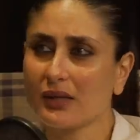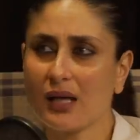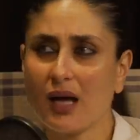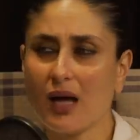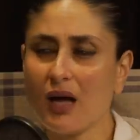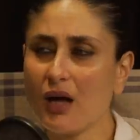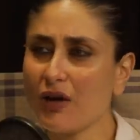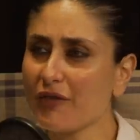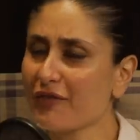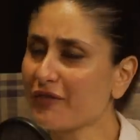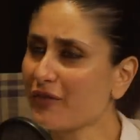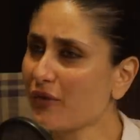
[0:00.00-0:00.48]

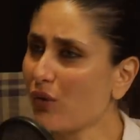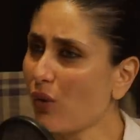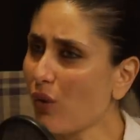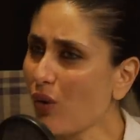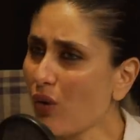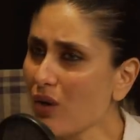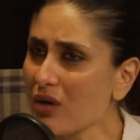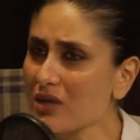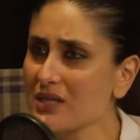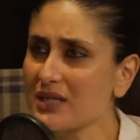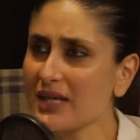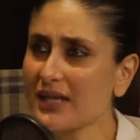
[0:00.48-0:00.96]
Yeah, of
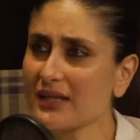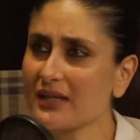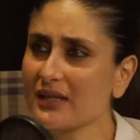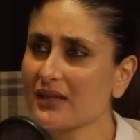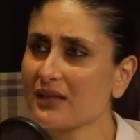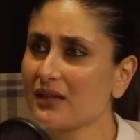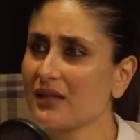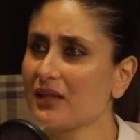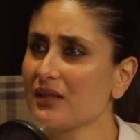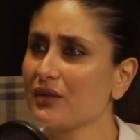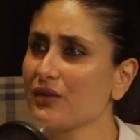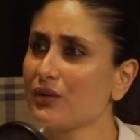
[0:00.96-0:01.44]
course. I
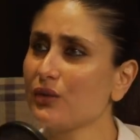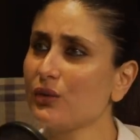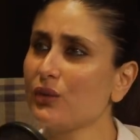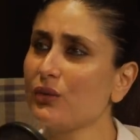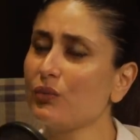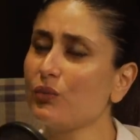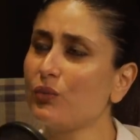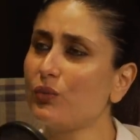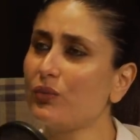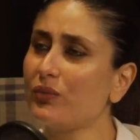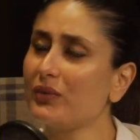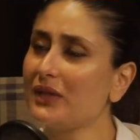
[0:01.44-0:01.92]
think that, you
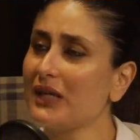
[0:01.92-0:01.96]
know,